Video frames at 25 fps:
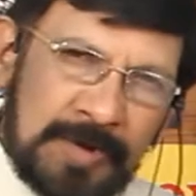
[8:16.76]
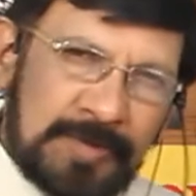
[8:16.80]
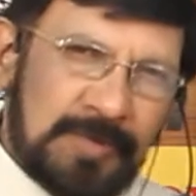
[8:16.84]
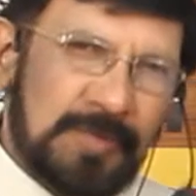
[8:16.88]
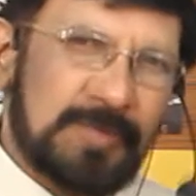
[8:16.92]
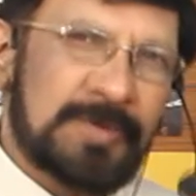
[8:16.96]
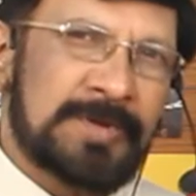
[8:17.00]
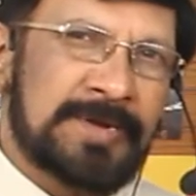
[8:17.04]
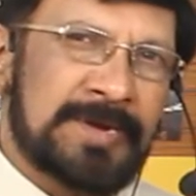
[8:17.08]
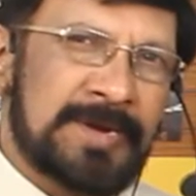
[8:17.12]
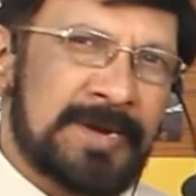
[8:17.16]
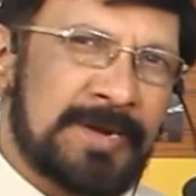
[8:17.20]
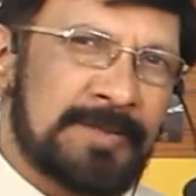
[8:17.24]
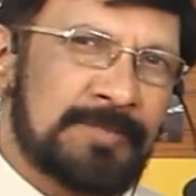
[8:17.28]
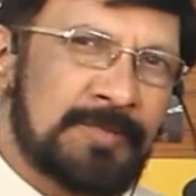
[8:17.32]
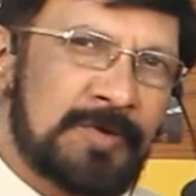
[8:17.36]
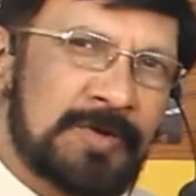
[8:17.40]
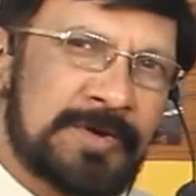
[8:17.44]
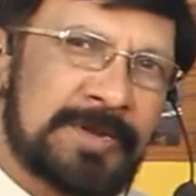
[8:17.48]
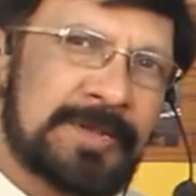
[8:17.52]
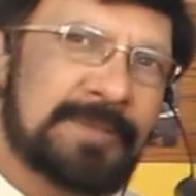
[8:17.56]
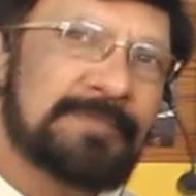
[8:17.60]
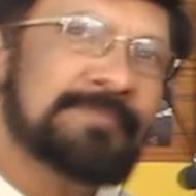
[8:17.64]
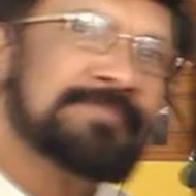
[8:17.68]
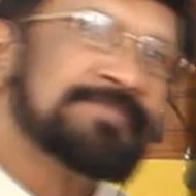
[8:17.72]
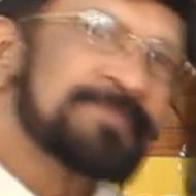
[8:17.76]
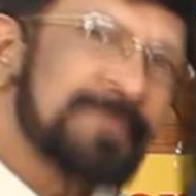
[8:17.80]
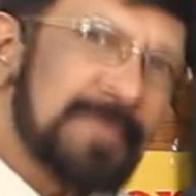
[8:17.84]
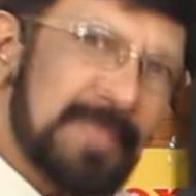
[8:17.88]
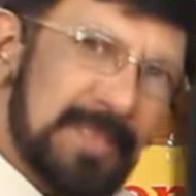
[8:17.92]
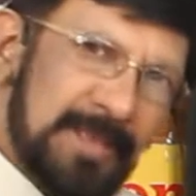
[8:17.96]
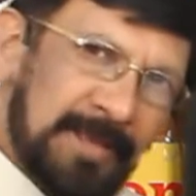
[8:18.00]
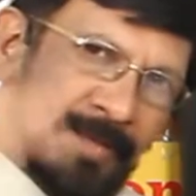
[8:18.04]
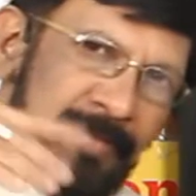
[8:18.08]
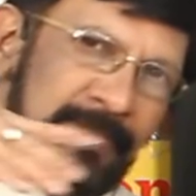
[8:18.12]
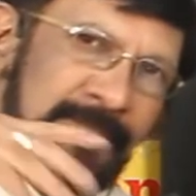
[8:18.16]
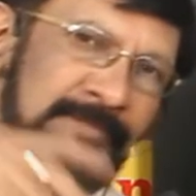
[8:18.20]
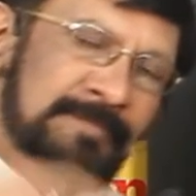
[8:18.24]
only readability,
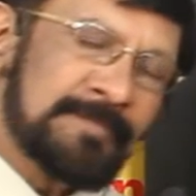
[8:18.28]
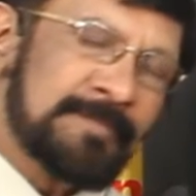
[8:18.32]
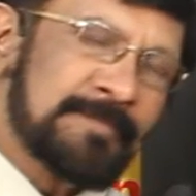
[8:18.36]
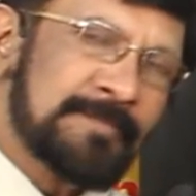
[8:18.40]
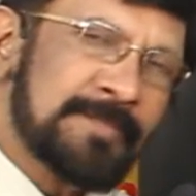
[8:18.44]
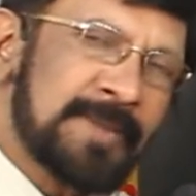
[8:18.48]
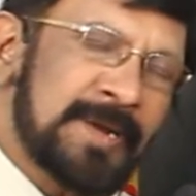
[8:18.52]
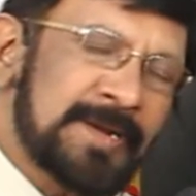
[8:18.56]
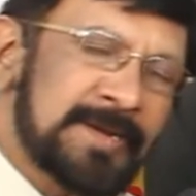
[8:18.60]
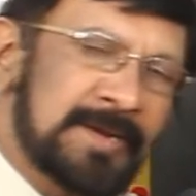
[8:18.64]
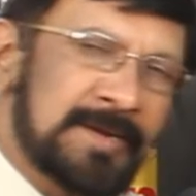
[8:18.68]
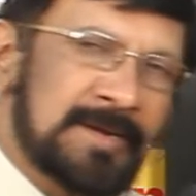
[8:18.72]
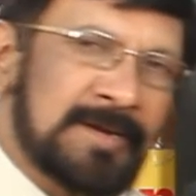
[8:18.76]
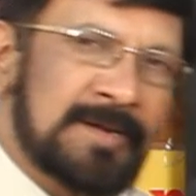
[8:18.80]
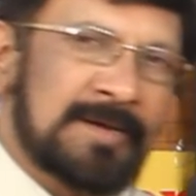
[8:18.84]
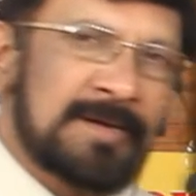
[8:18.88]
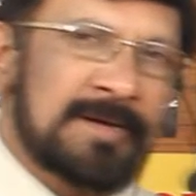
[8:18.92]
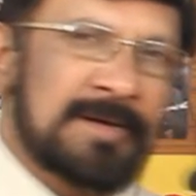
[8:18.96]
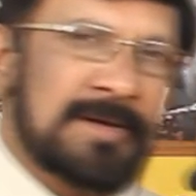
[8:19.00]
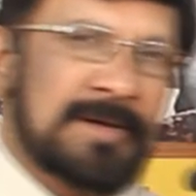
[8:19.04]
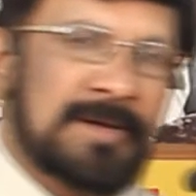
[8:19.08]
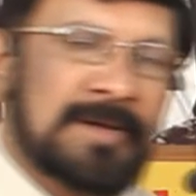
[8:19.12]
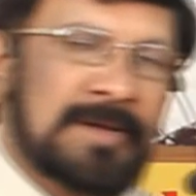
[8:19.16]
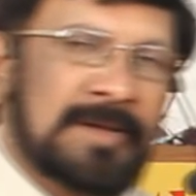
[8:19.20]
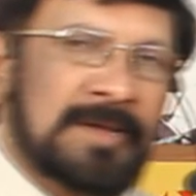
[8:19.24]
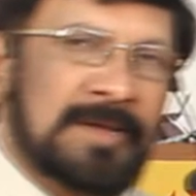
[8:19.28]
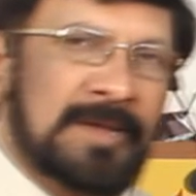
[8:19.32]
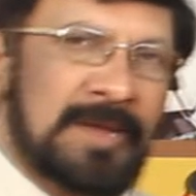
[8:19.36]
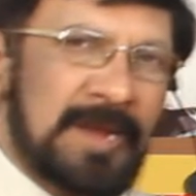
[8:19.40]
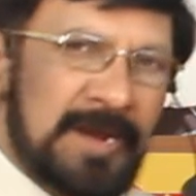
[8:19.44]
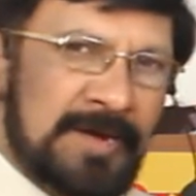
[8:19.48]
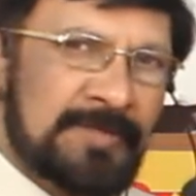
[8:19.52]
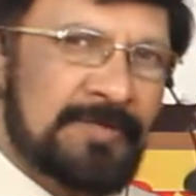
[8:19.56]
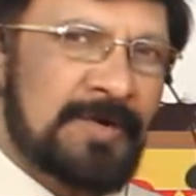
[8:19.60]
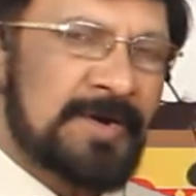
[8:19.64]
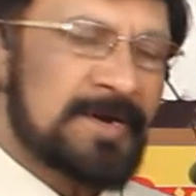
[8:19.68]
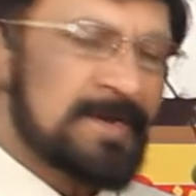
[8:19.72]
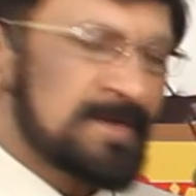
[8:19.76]
better
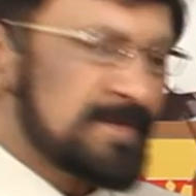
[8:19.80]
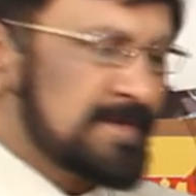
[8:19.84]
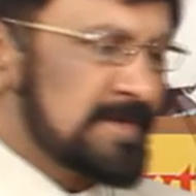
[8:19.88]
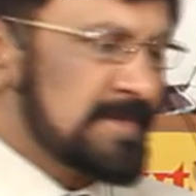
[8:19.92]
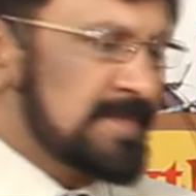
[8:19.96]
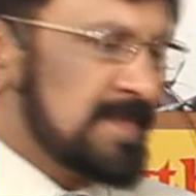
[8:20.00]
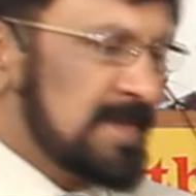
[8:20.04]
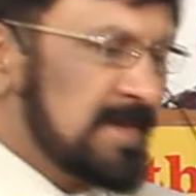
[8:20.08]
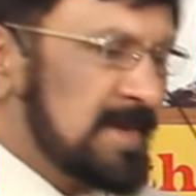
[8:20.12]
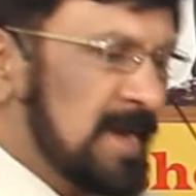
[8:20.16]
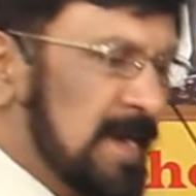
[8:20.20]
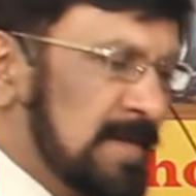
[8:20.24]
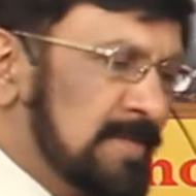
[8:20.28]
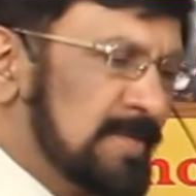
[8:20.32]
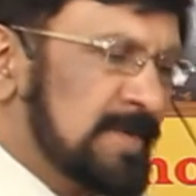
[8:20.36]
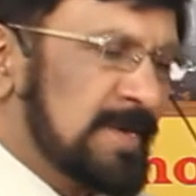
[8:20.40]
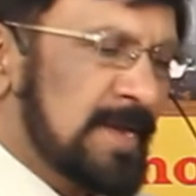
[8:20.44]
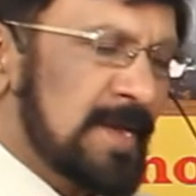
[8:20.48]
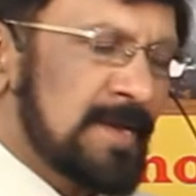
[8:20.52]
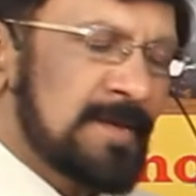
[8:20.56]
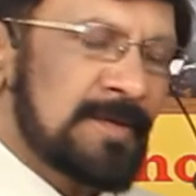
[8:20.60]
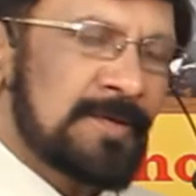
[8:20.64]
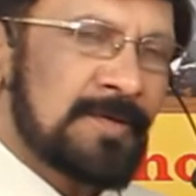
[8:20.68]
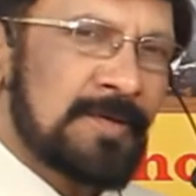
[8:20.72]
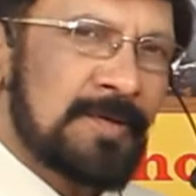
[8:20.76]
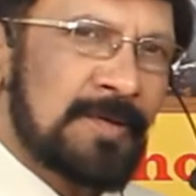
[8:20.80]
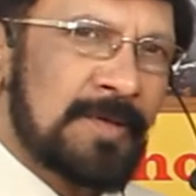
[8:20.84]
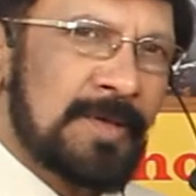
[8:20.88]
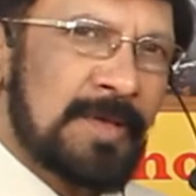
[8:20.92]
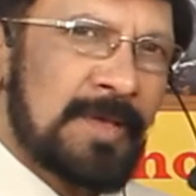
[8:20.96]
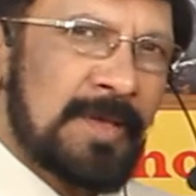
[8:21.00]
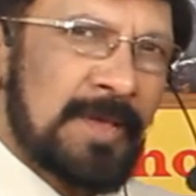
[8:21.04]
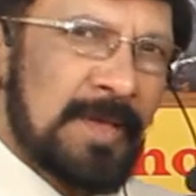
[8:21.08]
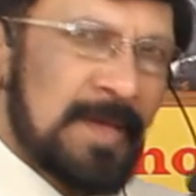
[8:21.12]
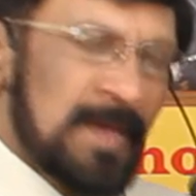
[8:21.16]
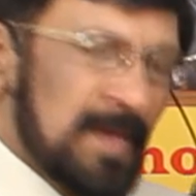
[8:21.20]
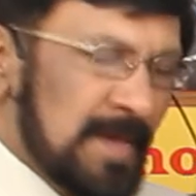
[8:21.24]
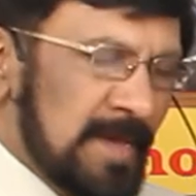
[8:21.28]
advantage is there. I will tell you.
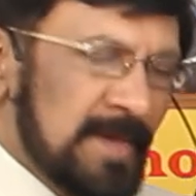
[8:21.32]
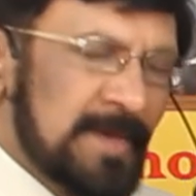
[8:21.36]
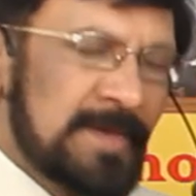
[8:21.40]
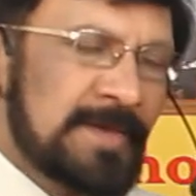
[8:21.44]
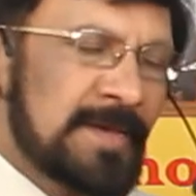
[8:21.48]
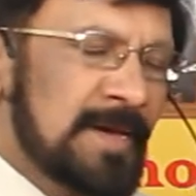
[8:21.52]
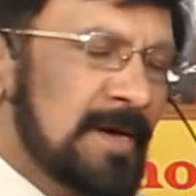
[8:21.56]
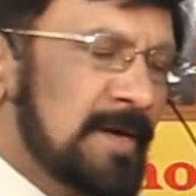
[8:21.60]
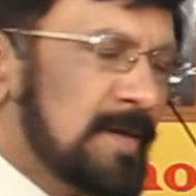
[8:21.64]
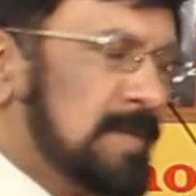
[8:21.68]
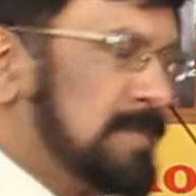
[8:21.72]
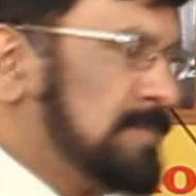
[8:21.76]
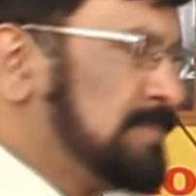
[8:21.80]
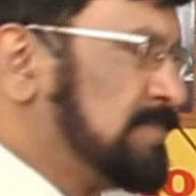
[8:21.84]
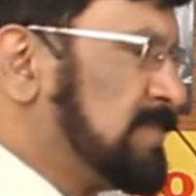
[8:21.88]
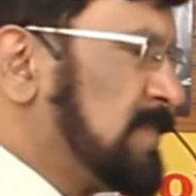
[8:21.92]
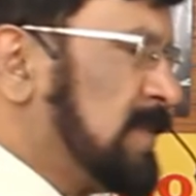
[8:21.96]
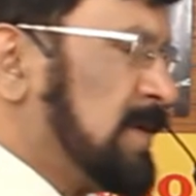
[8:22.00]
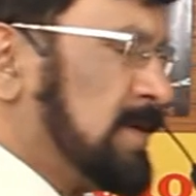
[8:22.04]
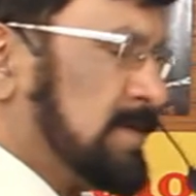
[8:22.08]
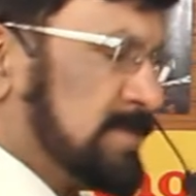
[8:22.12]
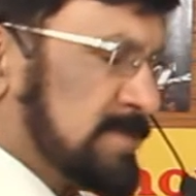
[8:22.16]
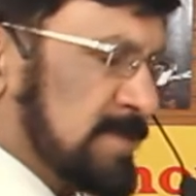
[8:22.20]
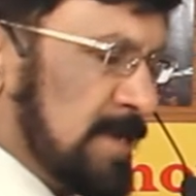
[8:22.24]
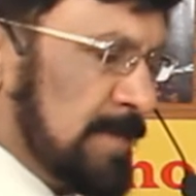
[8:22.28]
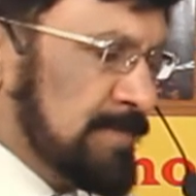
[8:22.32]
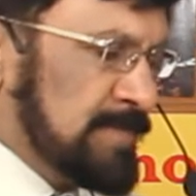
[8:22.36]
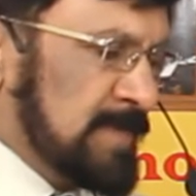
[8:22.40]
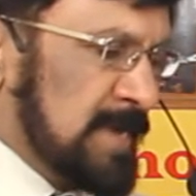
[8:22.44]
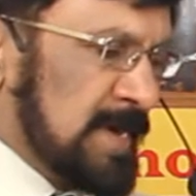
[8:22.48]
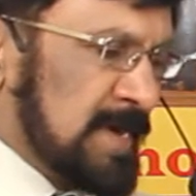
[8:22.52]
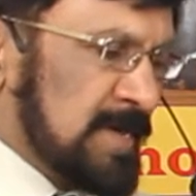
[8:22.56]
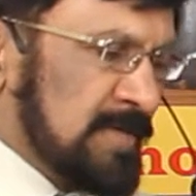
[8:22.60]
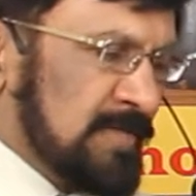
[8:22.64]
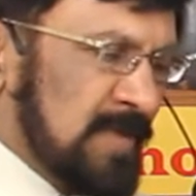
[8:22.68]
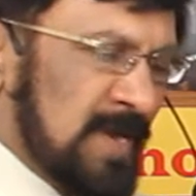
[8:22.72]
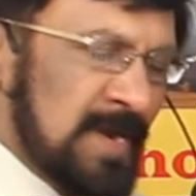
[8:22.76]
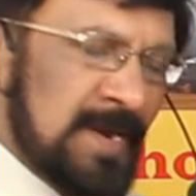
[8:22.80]
Here,
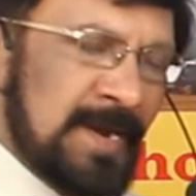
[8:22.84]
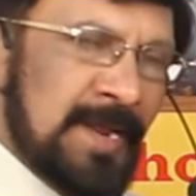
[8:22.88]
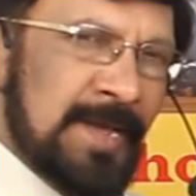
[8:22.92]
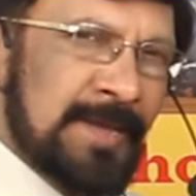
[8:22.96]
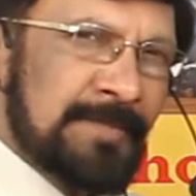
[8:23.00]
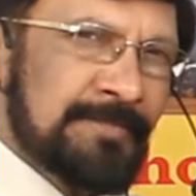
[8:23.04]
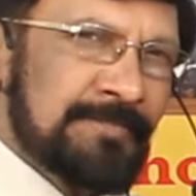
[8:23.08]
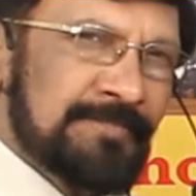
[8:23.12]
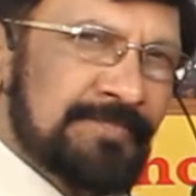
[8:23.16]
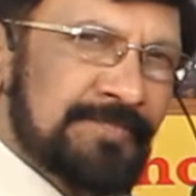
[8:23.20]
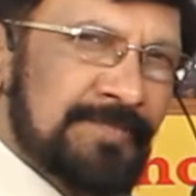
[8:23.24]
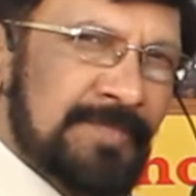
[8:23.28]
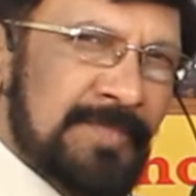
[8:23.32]
subject 1 name.